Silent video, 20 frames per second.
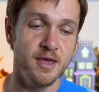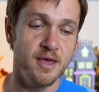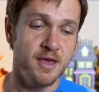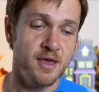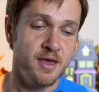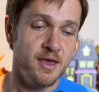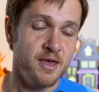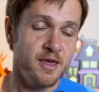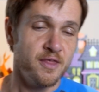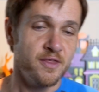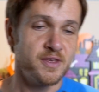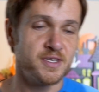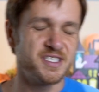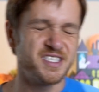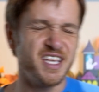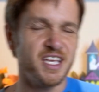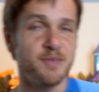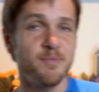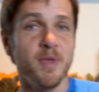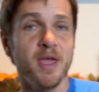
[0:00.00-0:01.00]
The
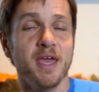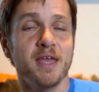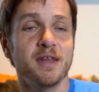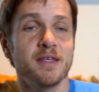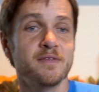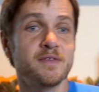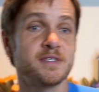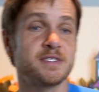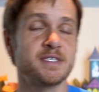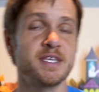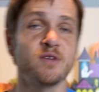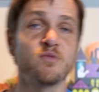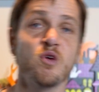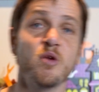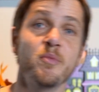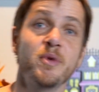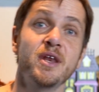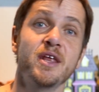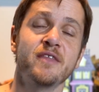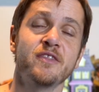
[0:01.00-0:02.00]
stick man and the stick
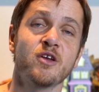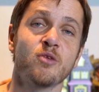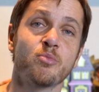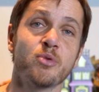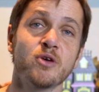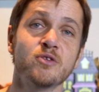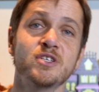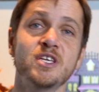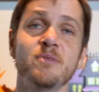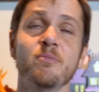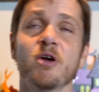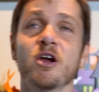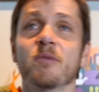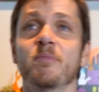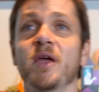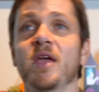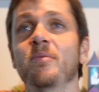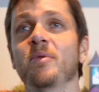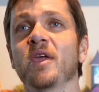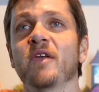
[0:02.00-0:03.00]
woman and their protein bar
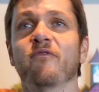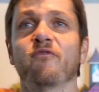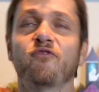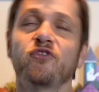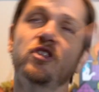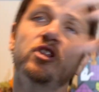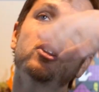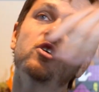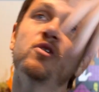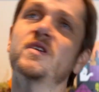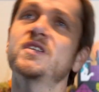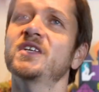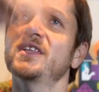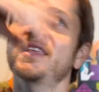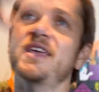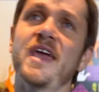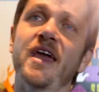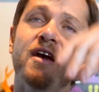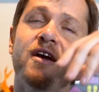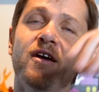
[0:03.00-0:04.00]
baby flew into
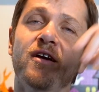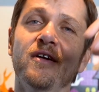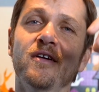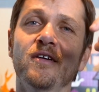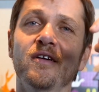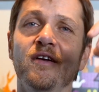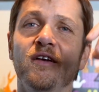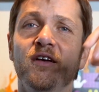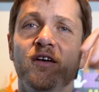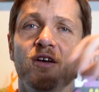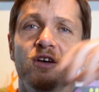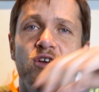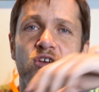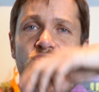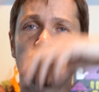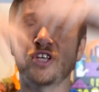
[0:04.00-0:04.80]
the air,